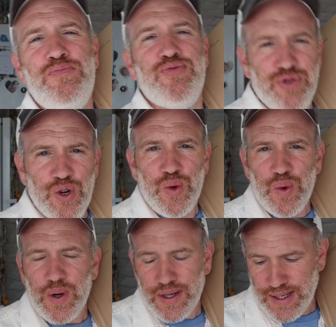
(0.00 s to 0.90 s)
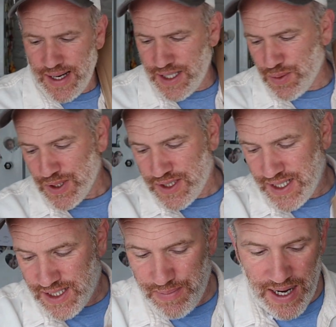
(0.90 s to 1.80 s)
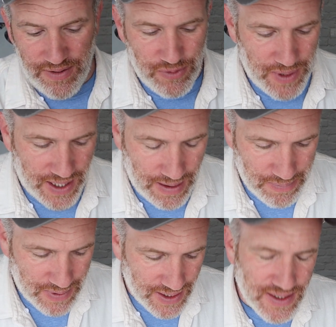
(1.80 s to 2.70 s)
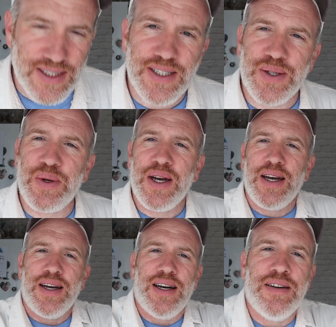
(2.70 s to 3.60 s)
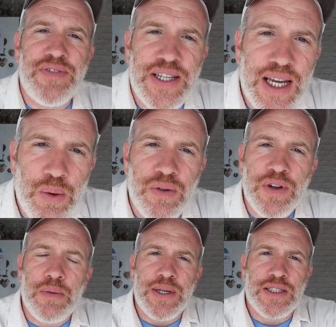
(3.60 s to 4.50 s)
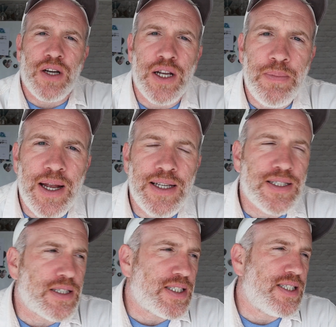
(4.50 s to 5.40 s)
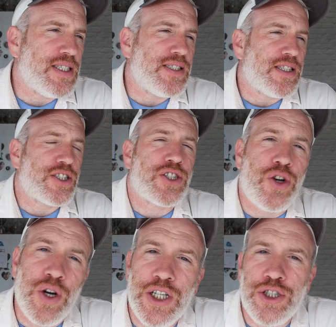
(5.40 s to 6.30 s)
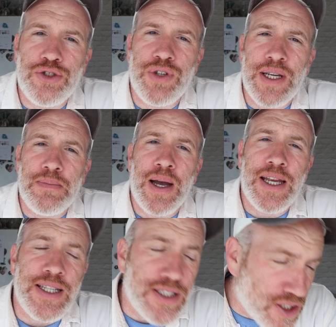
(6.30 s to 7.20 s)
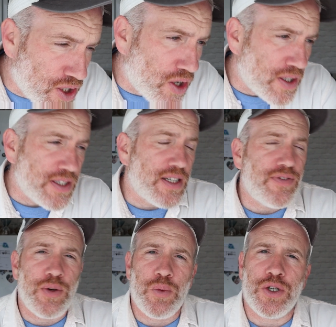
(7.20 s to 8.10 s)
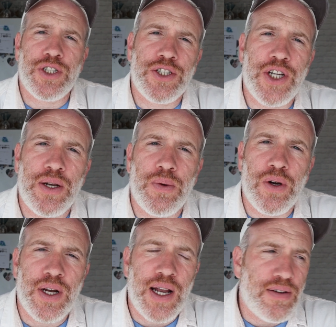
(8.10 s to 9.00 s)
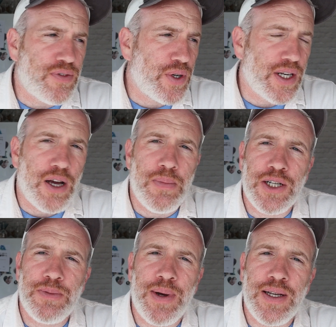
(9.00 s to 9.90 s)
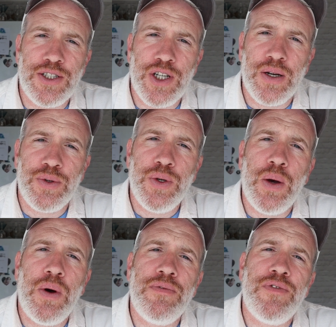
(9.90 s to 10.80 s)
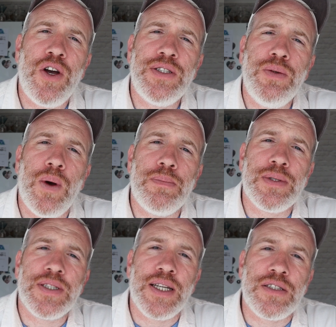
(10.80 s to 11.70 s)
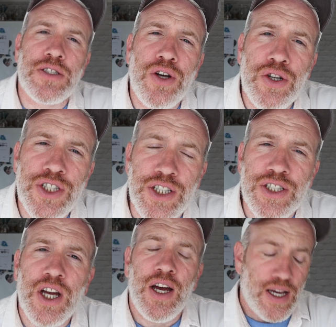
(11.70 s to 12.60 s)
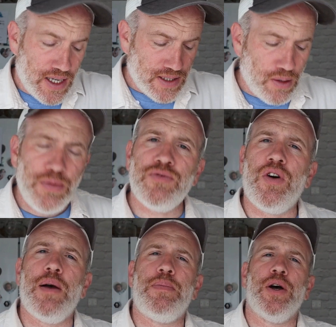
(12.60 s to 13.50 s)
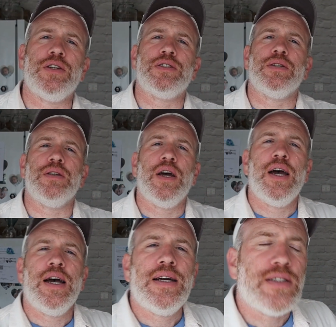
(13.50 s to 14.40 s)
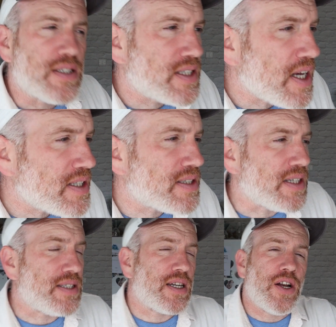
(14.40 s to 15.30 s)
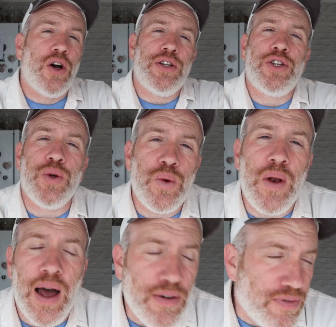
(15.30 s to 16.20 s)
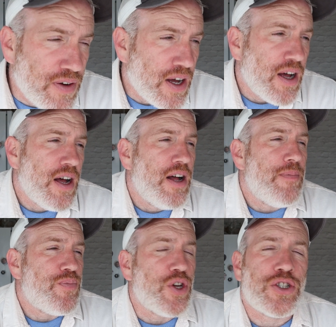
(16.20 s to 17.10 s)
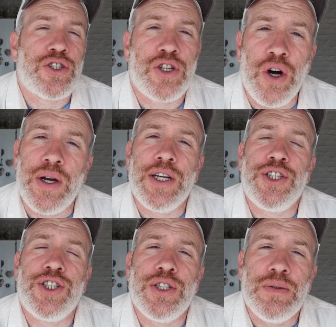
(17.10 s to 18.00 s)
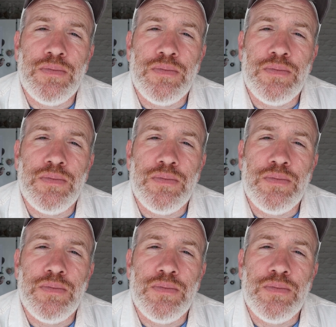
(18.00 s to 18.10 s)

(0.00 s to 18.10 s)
BREW. Now this was sent to me out from the company to do a video of, and I'm excited about this because this is a Scottish drink made in Scotland. And if you watch this channel long enough or you know much about this channel, you know I'm 31% Scottish. So I'm the right person to test this, and I do love the Scottish